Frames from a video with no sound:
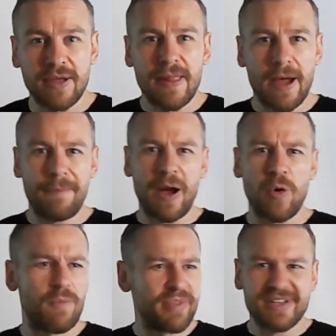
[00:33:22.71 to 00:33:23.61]

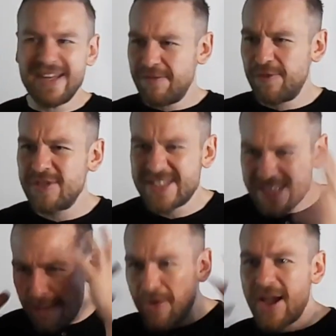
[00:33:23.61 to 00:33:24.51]
about the different
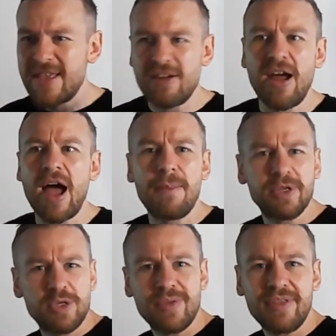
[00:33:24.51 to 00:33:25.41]
samurai in their armour
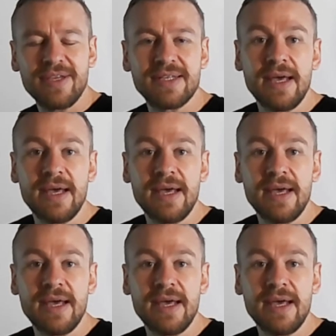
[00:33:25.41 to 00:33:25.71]
doing things